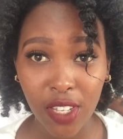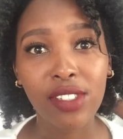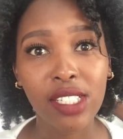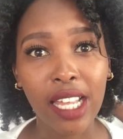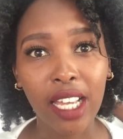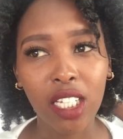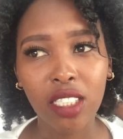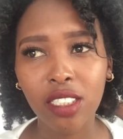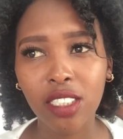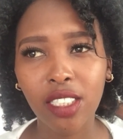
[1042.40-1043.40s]
is like
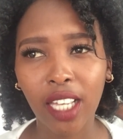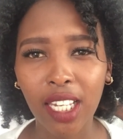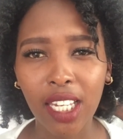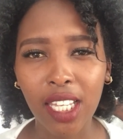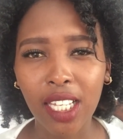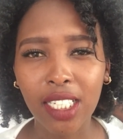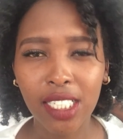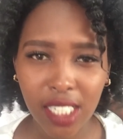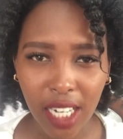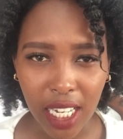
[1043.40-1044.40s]
shiny
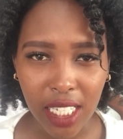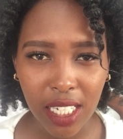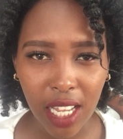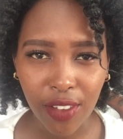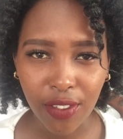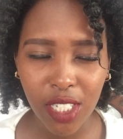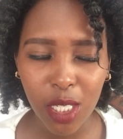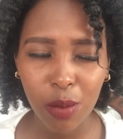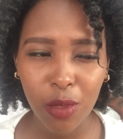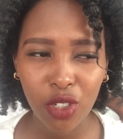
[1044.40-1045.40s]
glittery stuff,
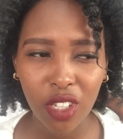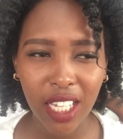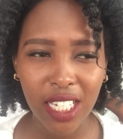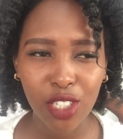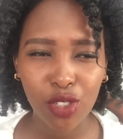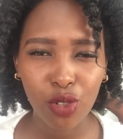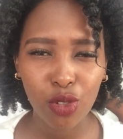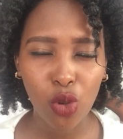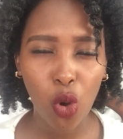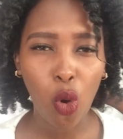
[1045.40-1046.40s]
just make sure that it's
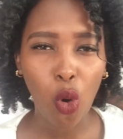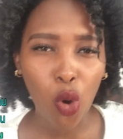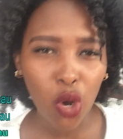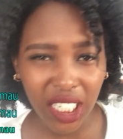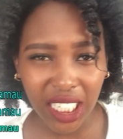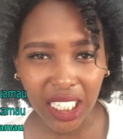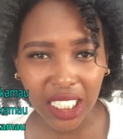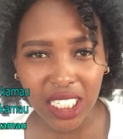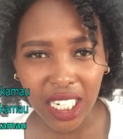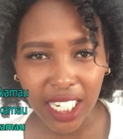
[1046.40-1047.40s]
not all
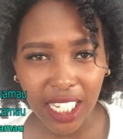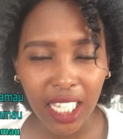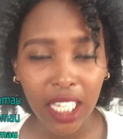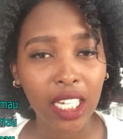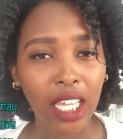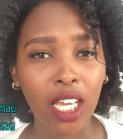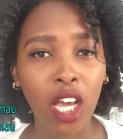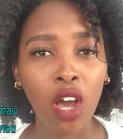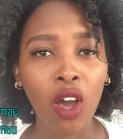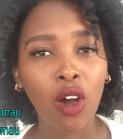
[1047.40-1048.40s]
glittery and like
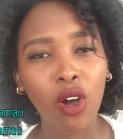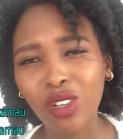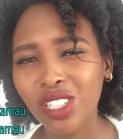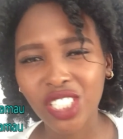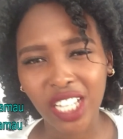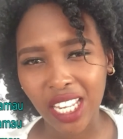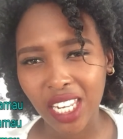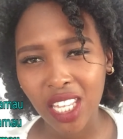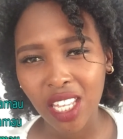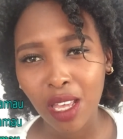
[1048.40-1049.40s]
all
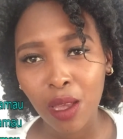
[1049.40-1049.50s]
shiny.